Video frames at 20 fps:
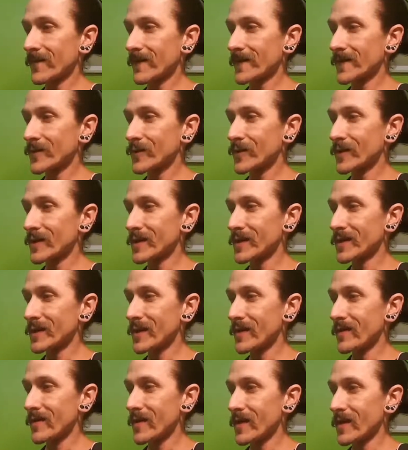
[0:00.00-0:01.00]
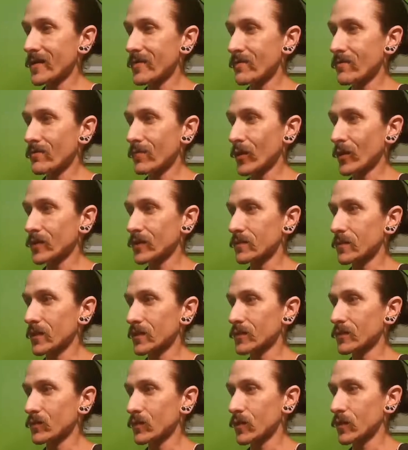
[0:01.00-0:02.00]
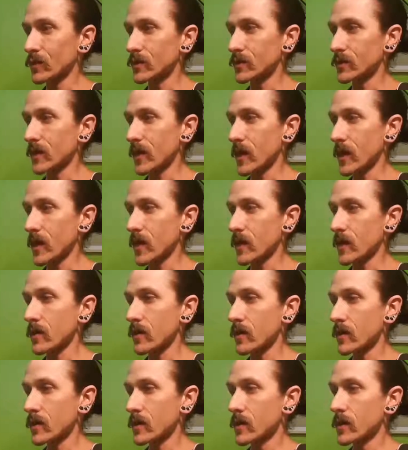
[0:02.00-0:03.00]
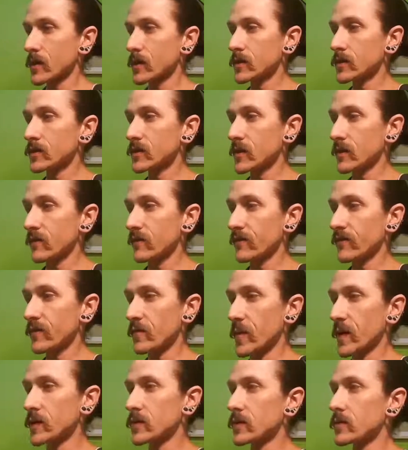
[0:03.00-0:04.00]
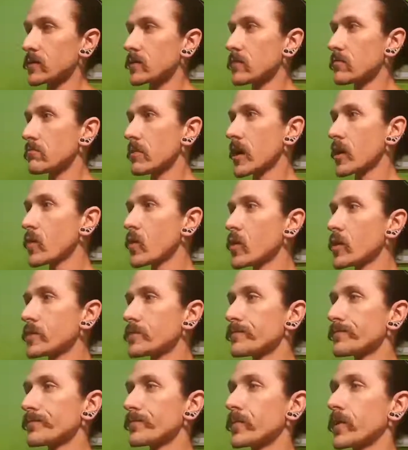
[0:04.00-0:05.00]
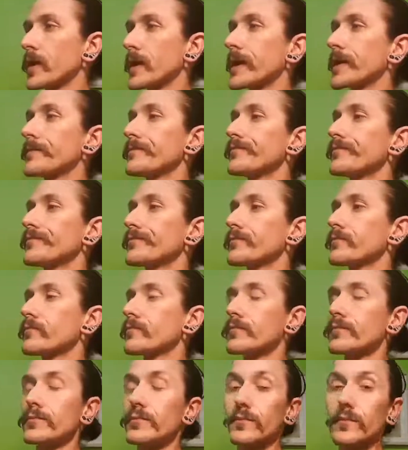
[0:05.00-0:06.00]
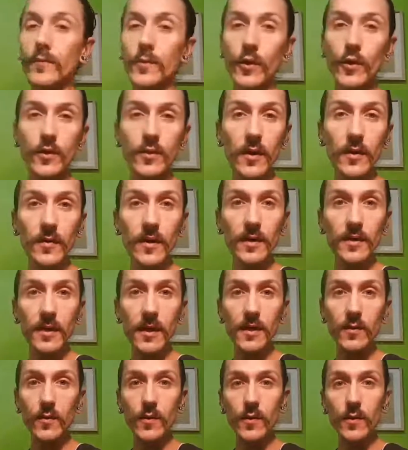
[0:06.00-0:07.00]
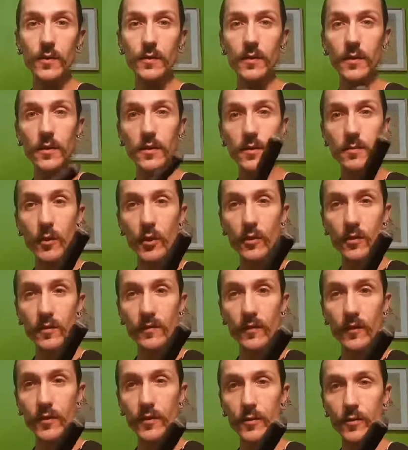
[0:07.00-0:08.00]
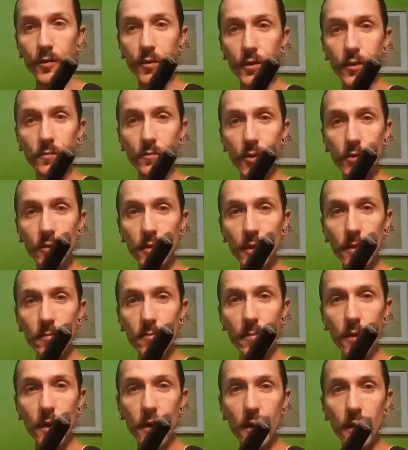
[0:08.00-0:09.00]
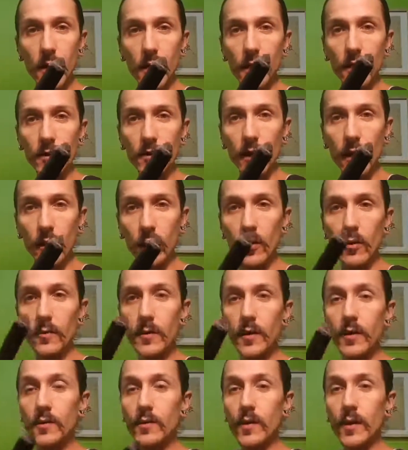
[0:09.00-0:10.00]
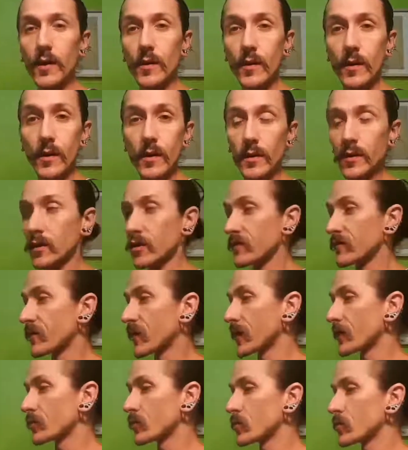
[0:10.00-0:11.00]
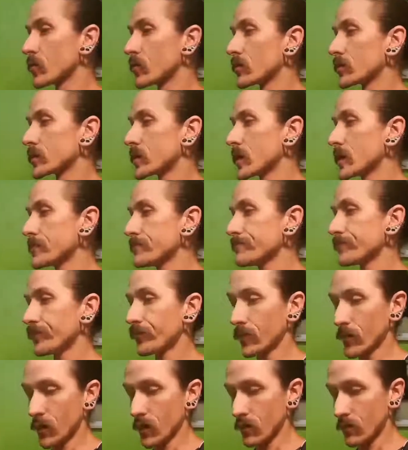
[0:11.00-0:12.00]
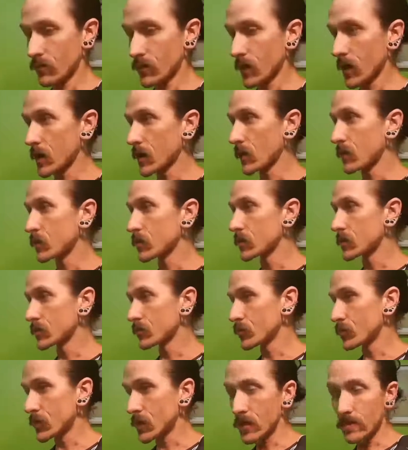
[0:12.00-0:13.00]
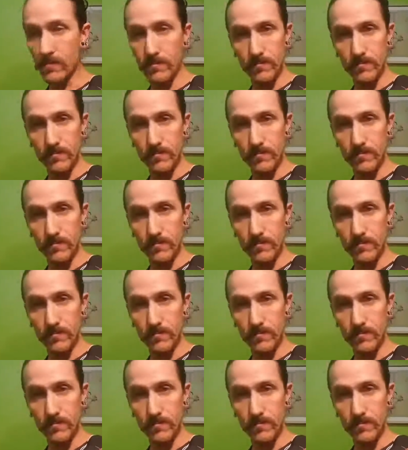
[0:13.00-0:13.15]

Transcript: traditionally the moxibustion was a stick of fermented mugwort, but usually these days we use the smokeless version, which is mostly charcoal, because when you're in a confined room all the time, you end up with some pretty